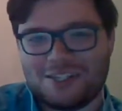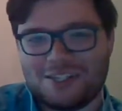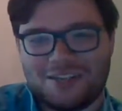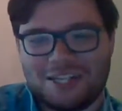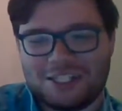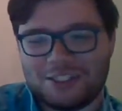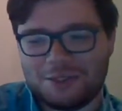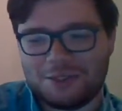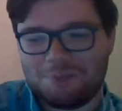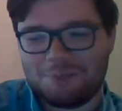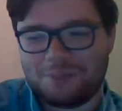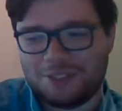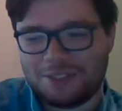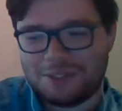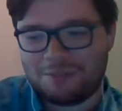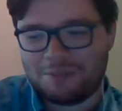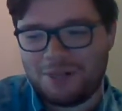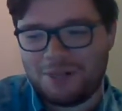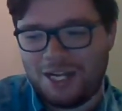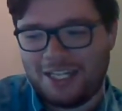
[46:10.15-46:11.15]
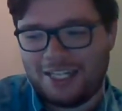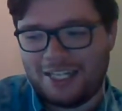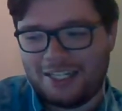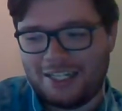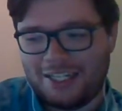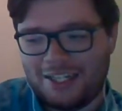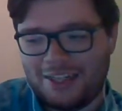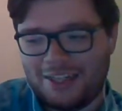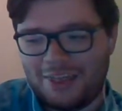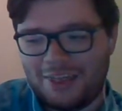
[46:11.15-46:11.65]
I've actually built upon
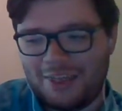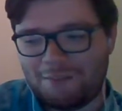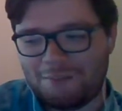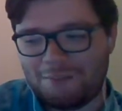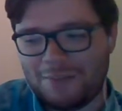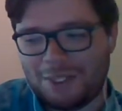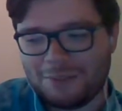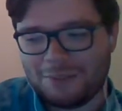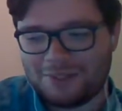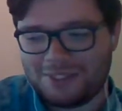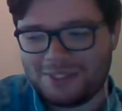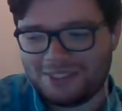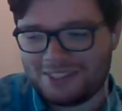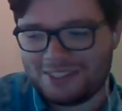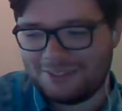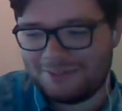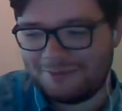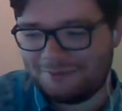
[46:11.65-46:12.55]
the most.